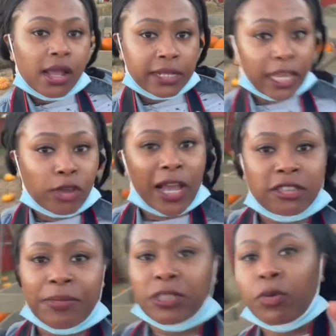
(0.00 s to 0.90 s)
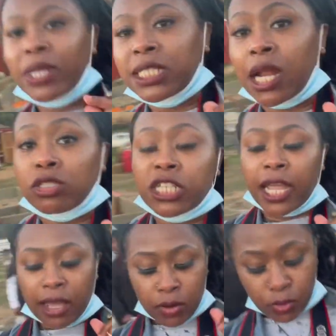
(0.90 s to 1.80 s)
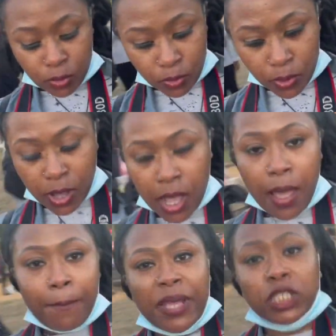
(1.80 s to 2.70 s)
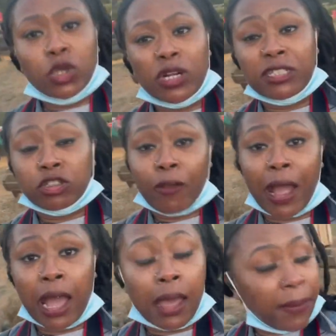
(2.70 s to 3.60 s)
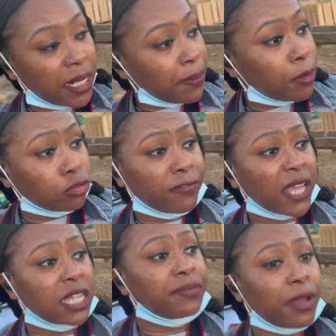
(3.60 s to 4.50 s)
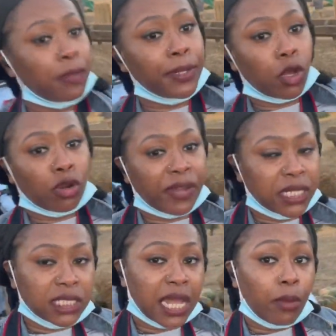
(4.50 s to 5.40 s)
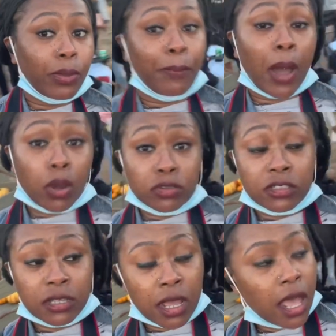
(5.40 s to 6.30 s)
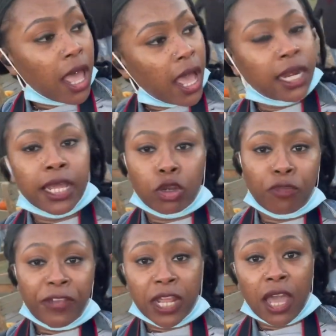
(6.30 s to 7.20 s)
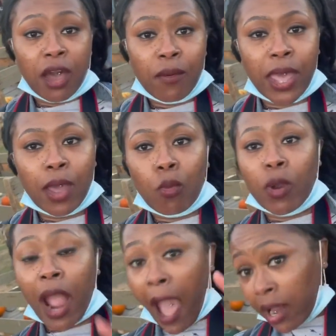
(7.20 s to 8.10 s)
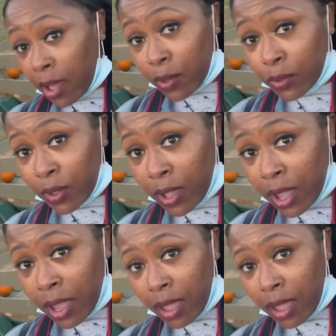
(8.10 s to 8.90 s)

Thank you guys so much for watching our channel. Be sure to subscribe, hit the post notification bell to be notified each time we post a lit new video, and we're out.